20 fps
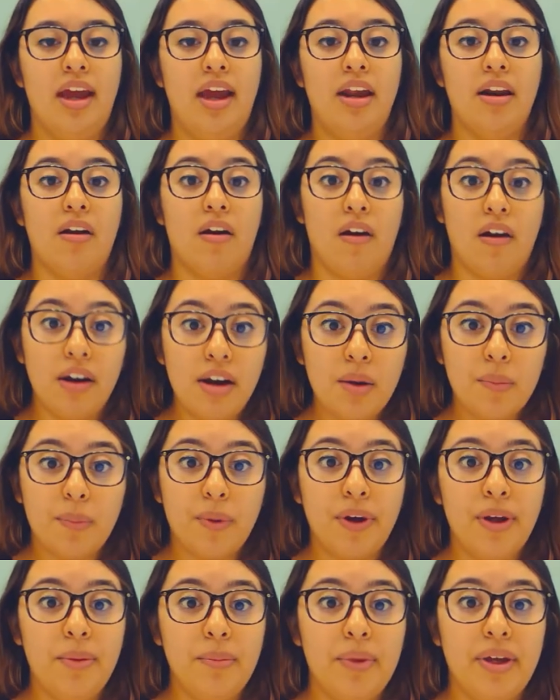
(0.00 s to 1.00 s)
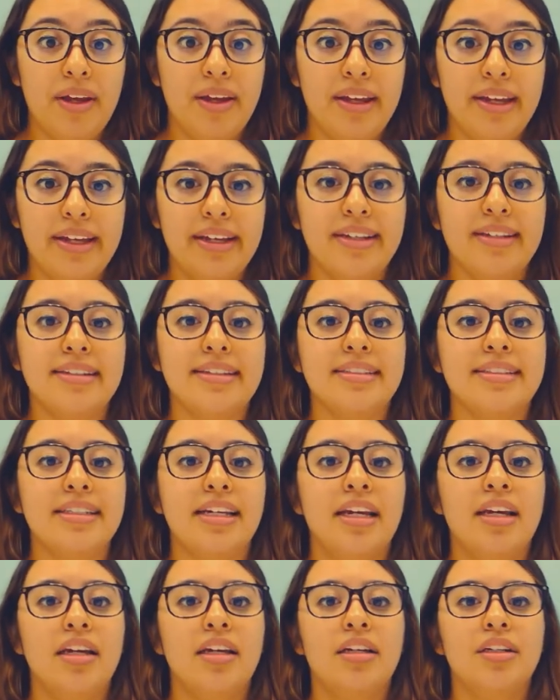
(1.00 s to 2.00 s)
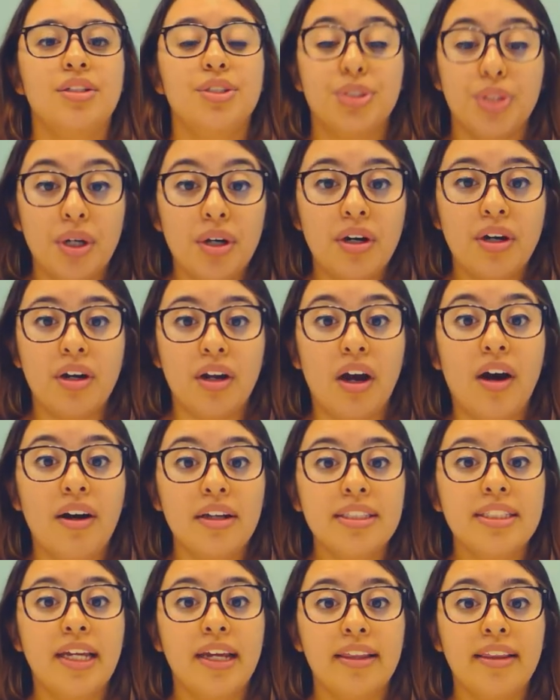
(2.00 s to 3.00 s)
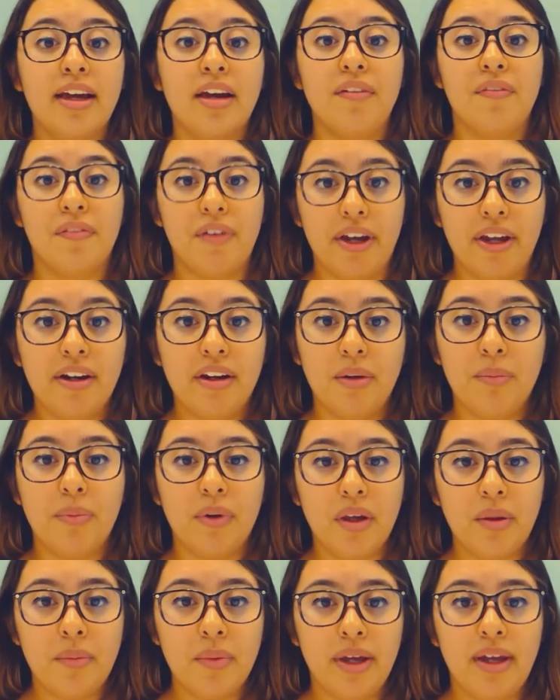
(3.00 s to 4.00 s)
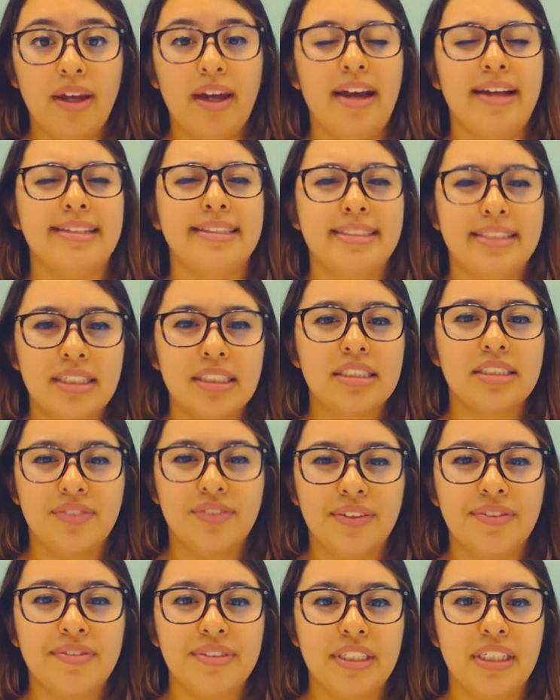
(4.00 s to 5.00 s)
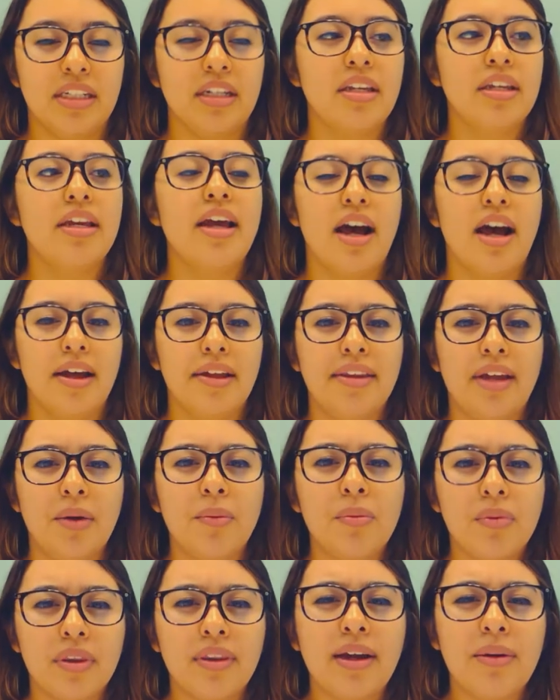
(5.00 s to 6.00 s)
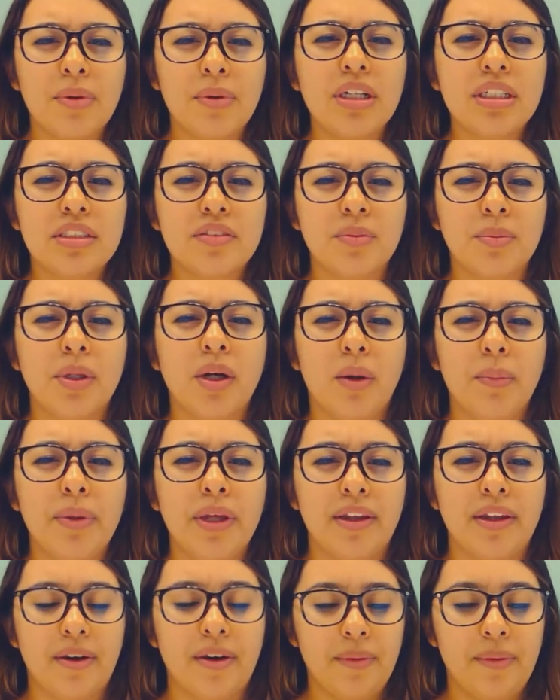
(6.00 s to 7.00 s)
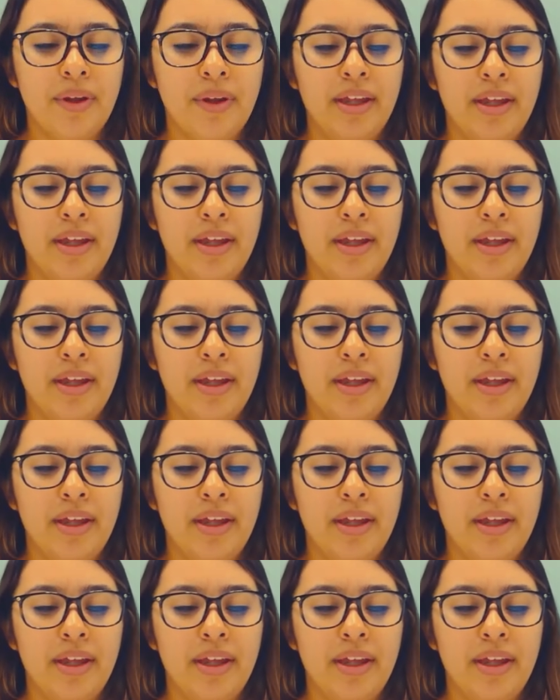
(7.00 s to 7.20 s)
And a hard appointment is, sure, I'll take that Friday appointment at 6:15. Yeah, that works for me. I'll be there.